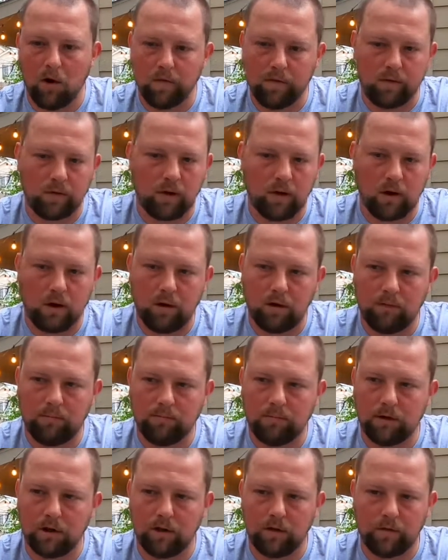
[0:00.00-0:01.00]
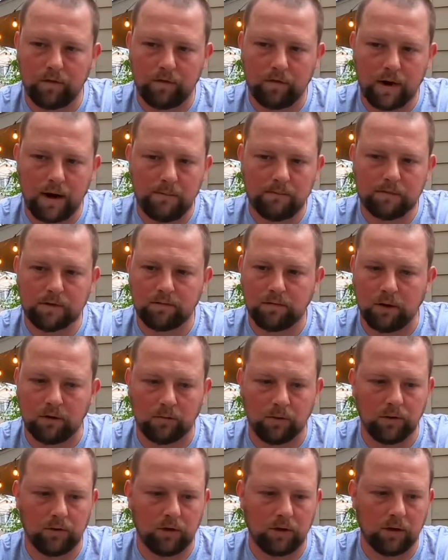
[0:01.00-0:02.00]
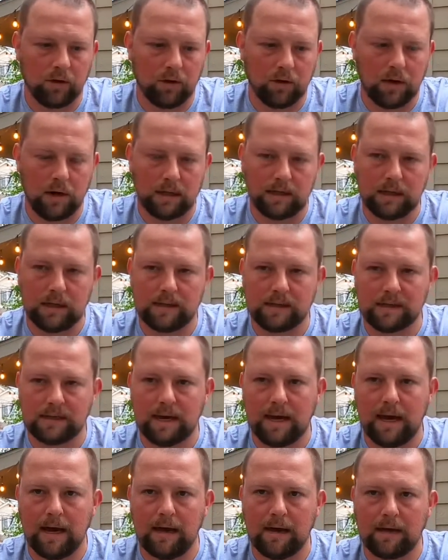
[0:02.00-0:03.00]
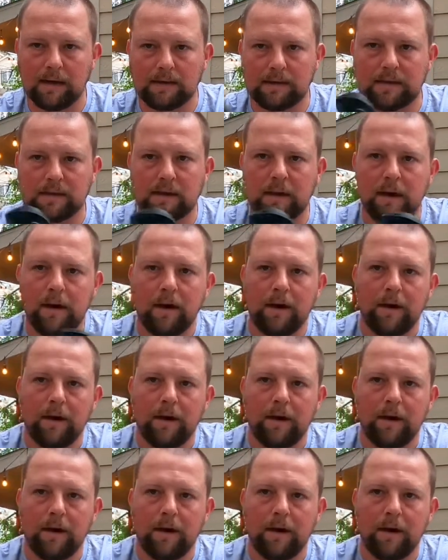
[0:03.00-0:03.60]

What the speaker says: Overall, the frames felt really good on these skates.